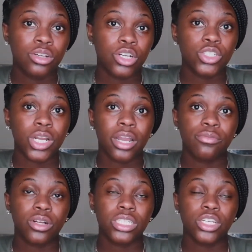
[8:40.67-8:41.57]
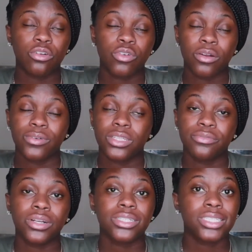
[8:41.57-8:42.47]
or try for a Telfar for the
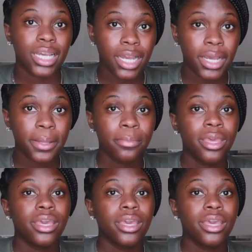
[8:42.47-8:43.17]
first time,